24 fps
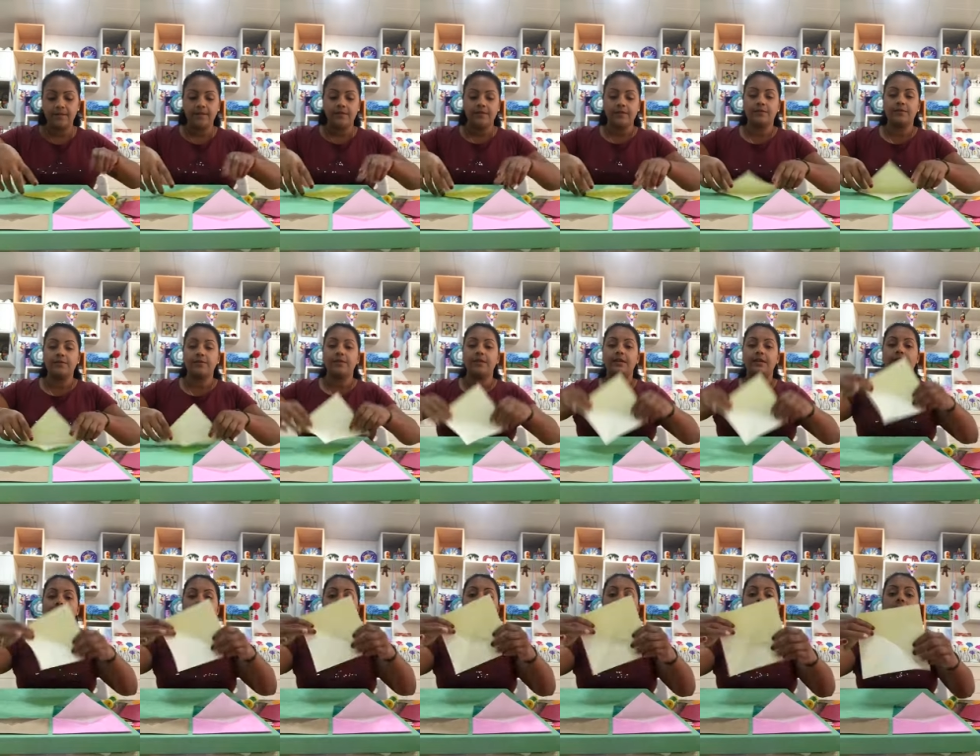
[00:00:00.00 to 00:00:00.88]
So
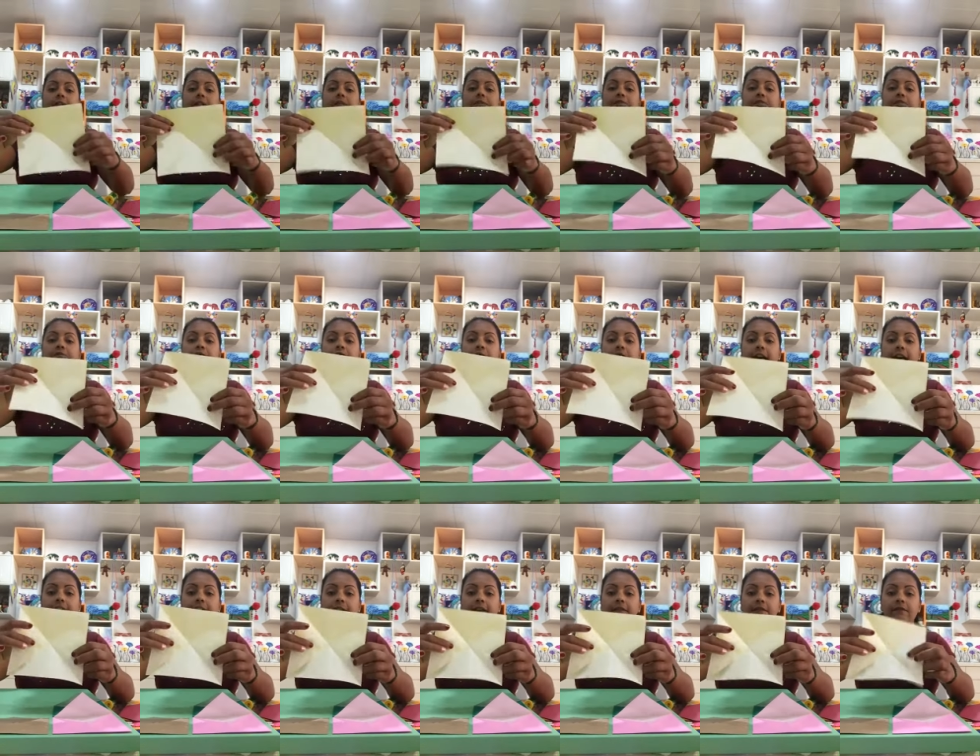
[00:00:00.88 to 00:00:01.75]
now it should
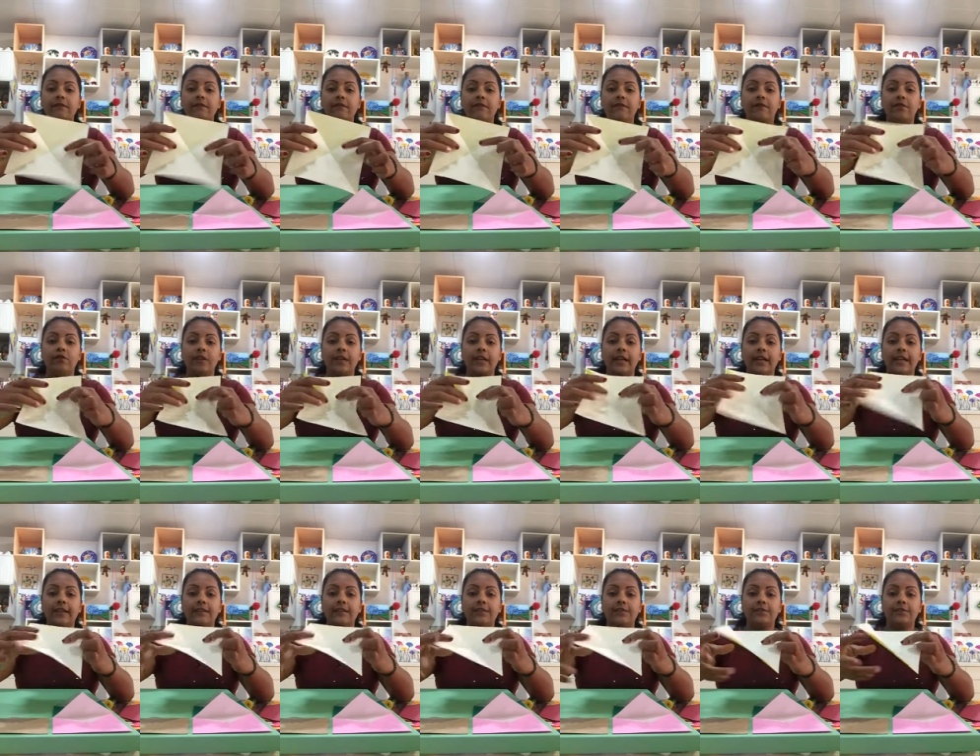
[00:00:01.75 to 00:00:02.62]
have 4
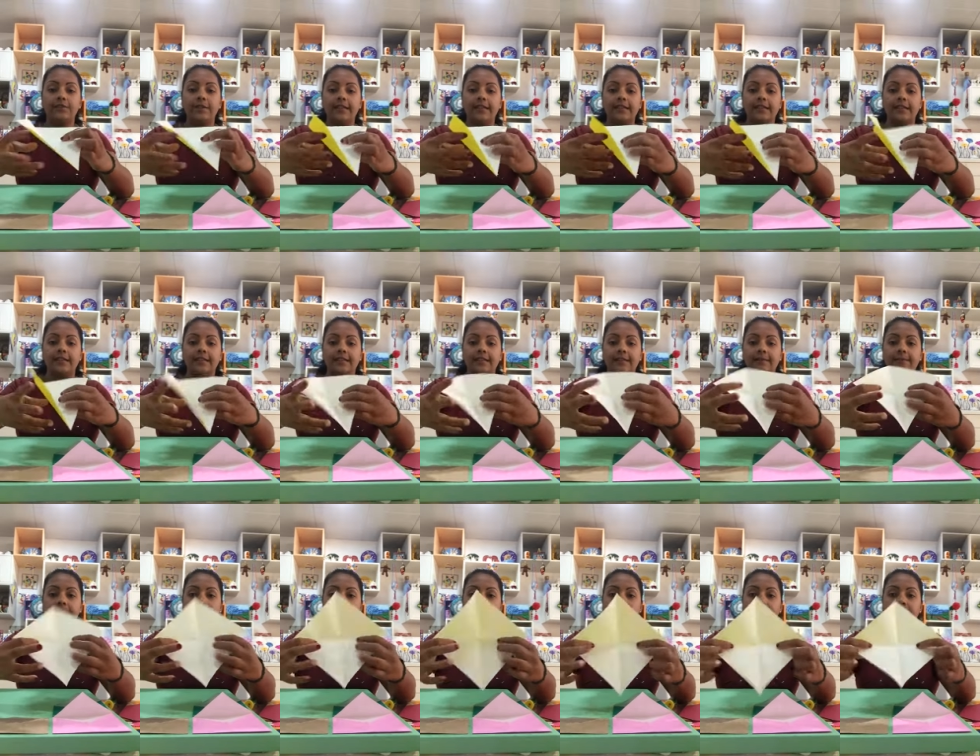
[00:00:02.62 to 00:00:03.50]
lines, you can see
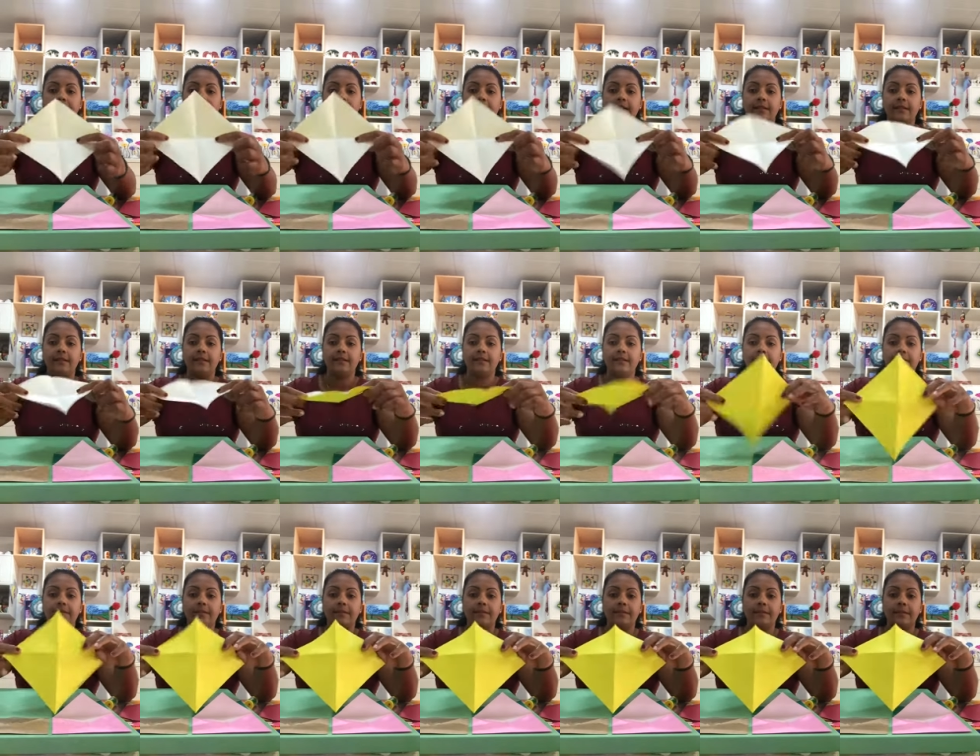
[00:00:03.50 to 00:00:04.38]

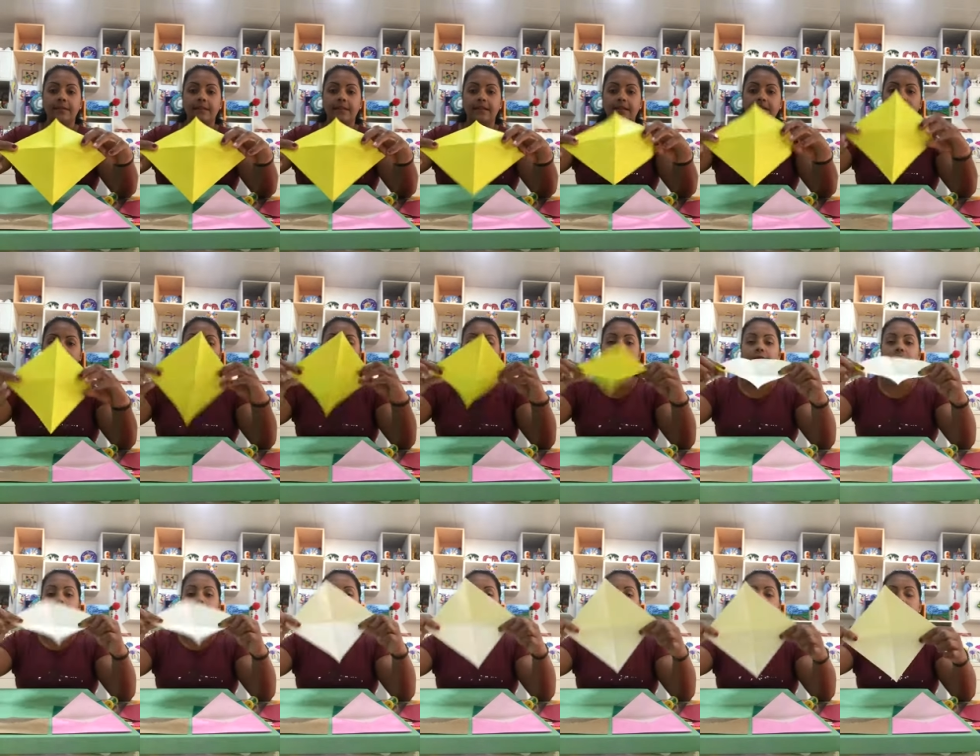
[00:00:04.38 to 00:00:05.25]
from here.
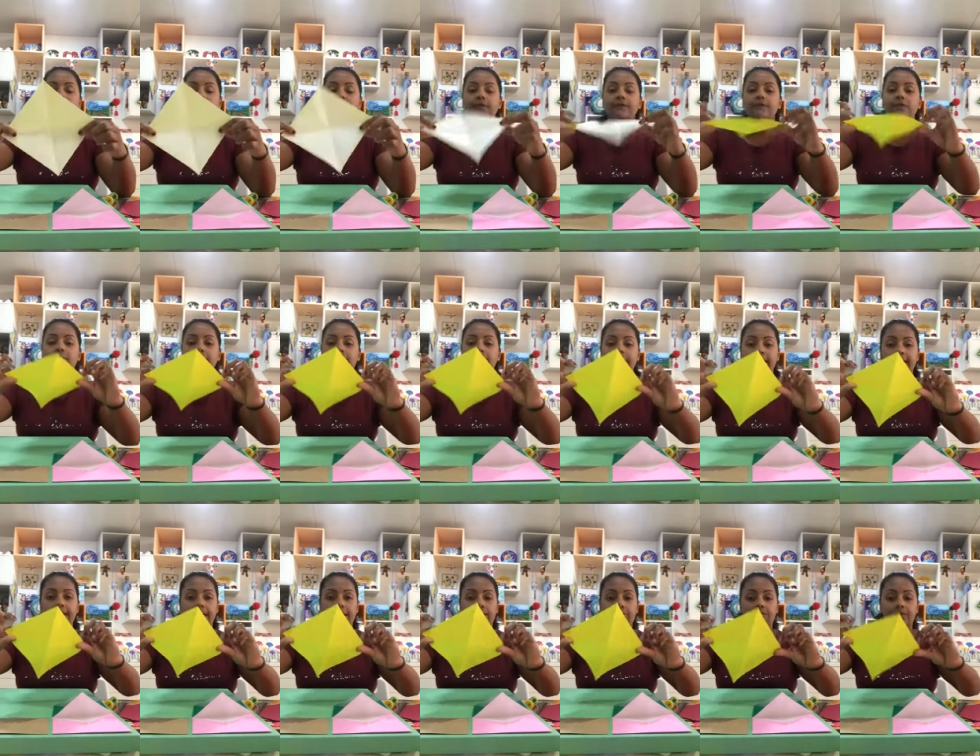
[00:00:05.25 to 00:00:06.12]
So the colorful
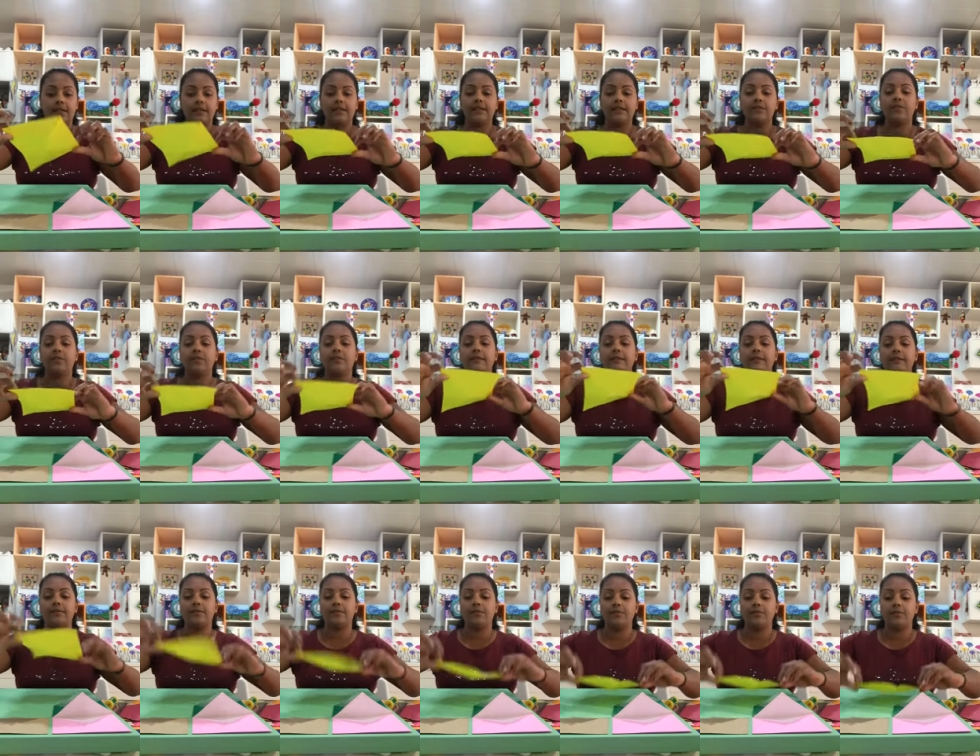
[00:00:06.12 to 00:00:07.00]
side outside
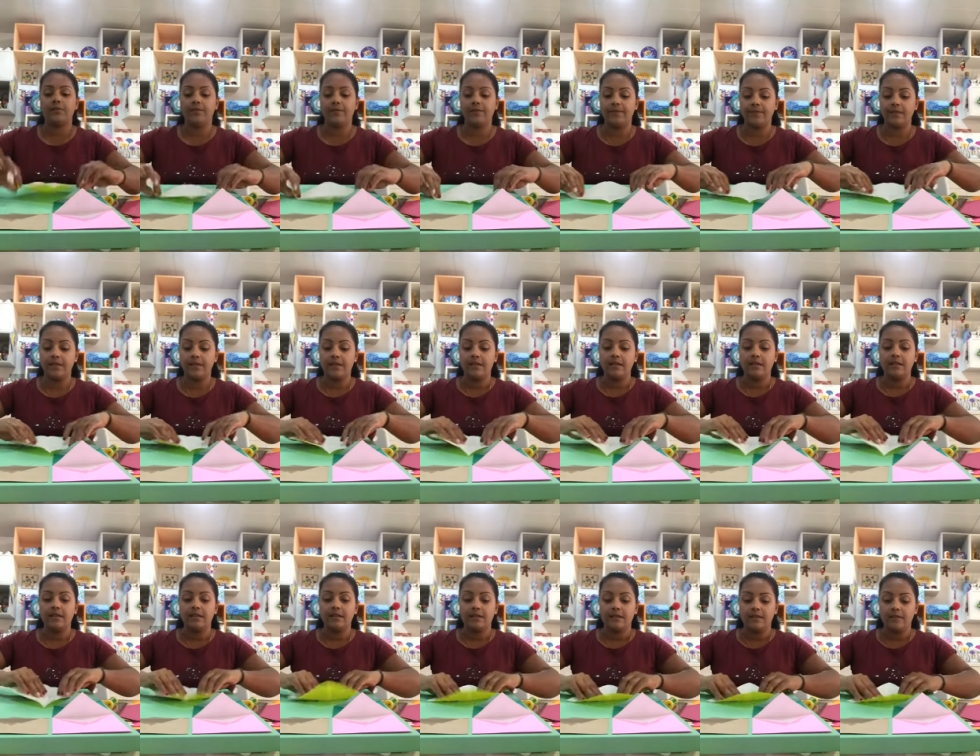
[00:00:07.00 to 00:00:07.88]
always go.
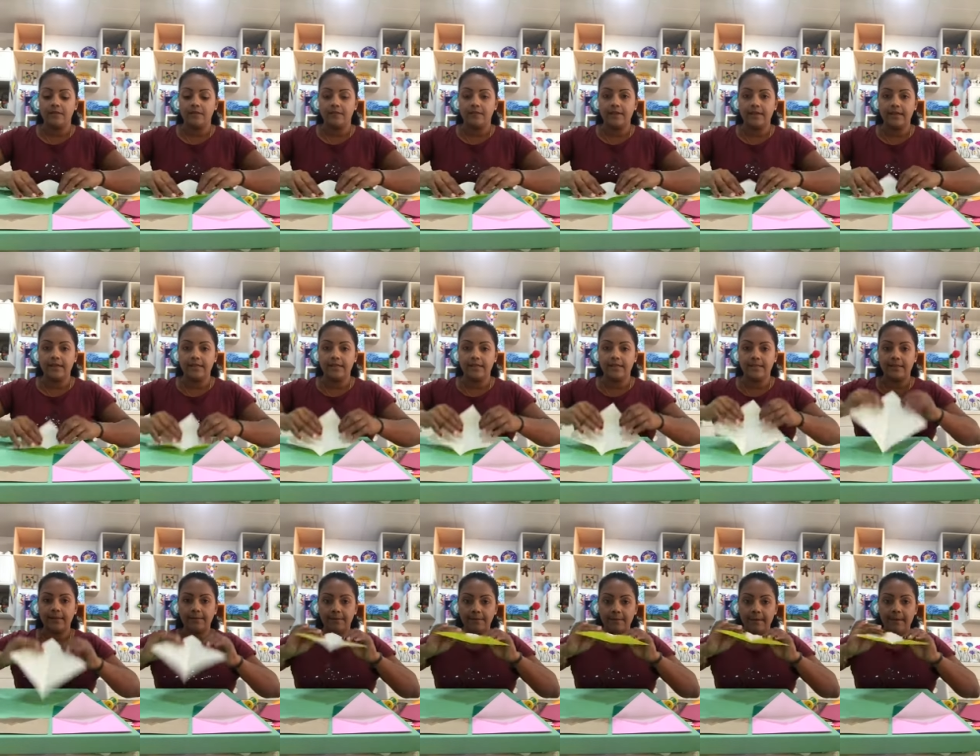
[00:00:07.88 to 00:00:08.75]
First
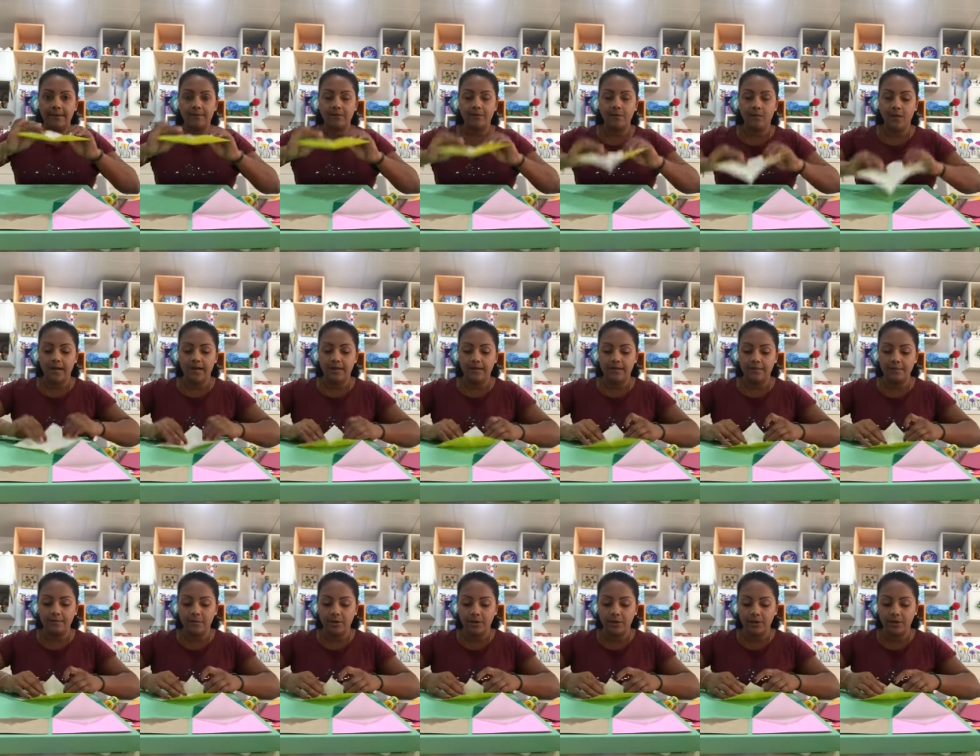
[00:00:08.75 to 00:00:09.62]
bend one
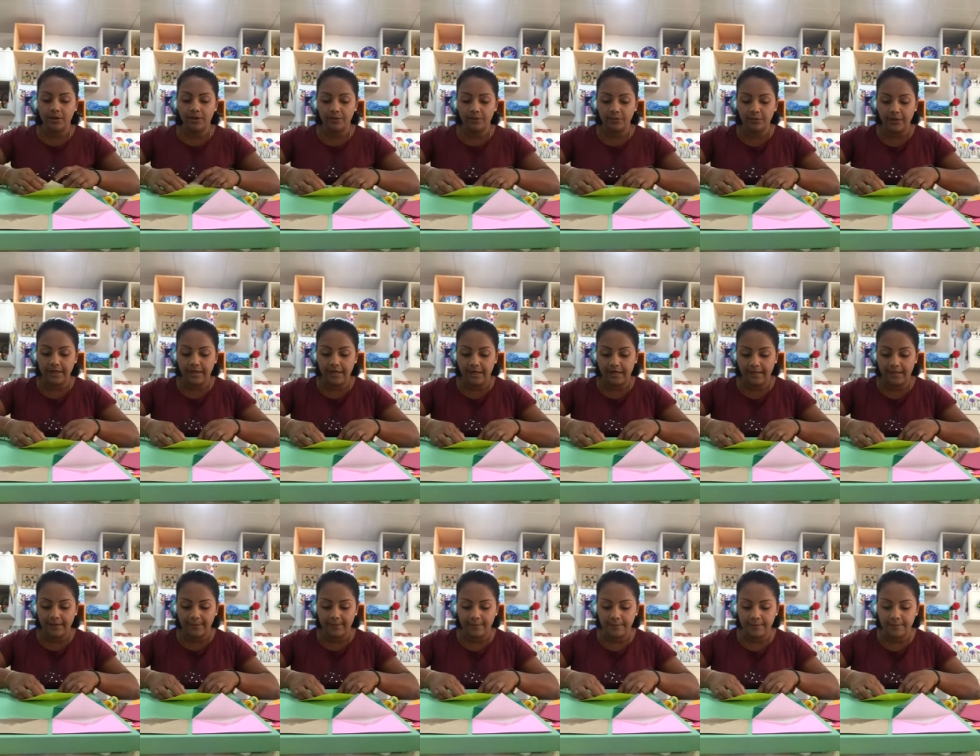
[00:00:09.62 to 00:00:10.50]
point to the
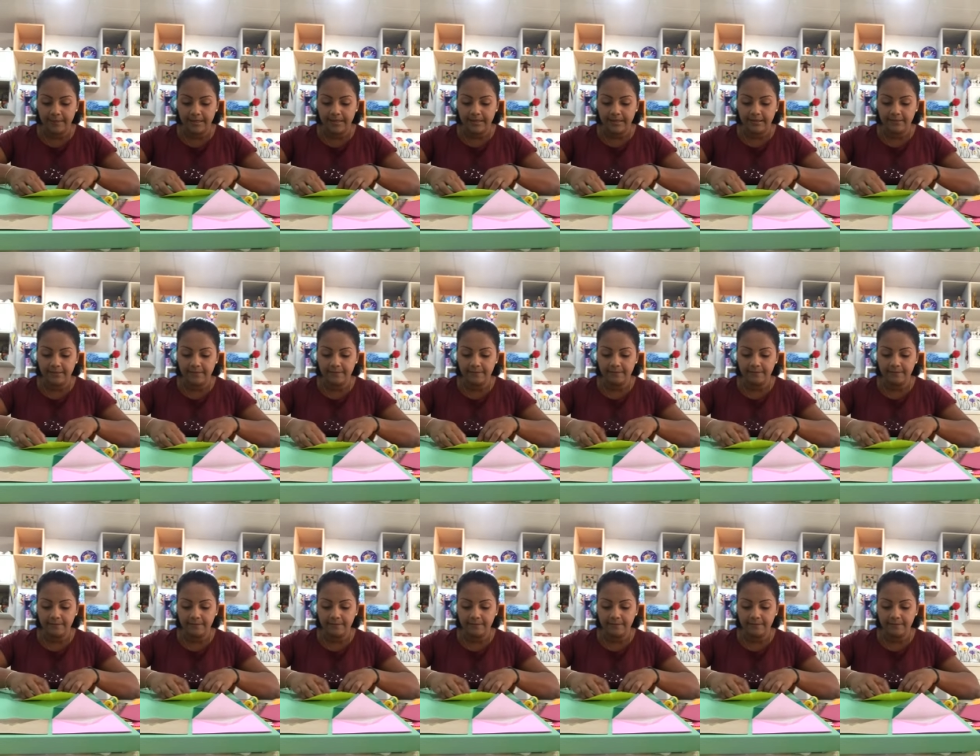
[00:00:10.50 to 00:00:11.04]
middle.